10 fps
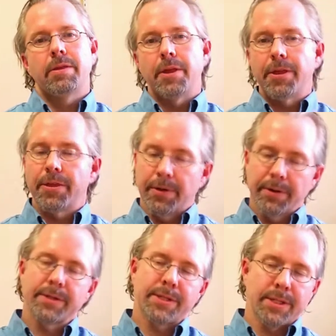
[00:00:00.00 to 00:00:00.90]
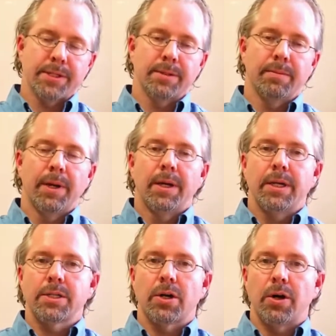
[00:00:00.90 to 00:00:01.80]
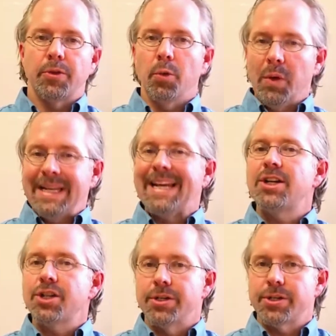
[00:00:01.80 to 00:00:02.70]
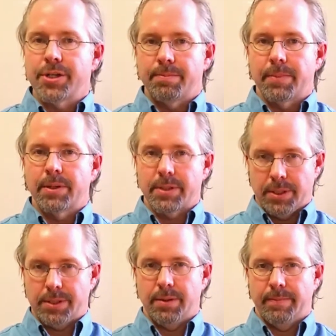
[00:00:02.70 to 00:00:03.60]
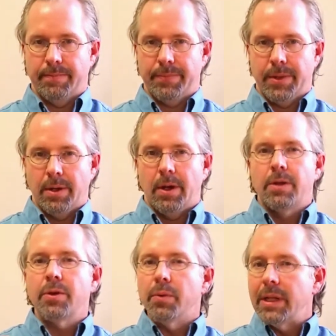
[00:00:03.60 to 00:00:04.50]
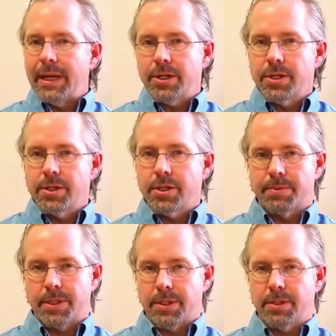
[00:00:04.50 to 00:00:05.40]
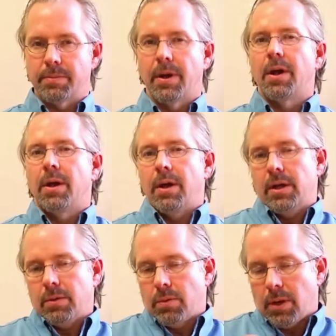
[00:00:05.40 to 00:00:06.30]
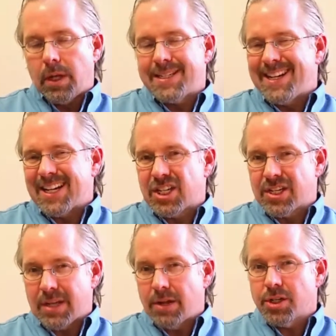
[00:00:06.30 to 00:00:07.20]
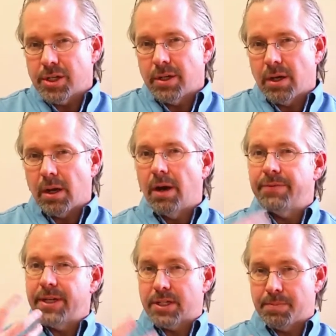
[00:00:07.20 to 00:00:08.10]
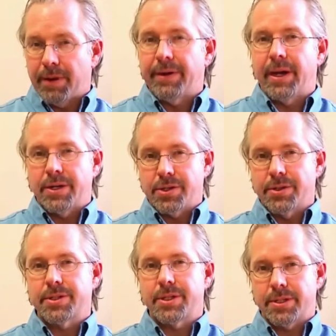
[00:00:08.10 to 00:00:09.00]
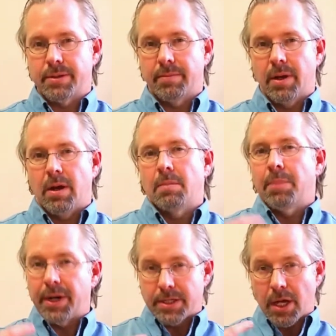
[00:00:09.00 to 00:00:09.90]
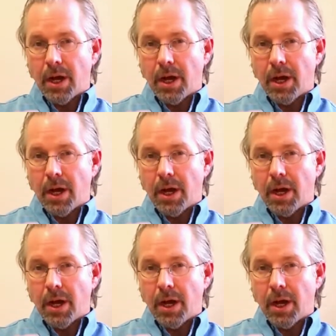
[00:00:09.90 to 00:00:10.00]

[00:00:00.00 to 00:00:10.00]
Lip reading: The third system is called the relationship system. The relationship system is an extension of the experiential system, but it's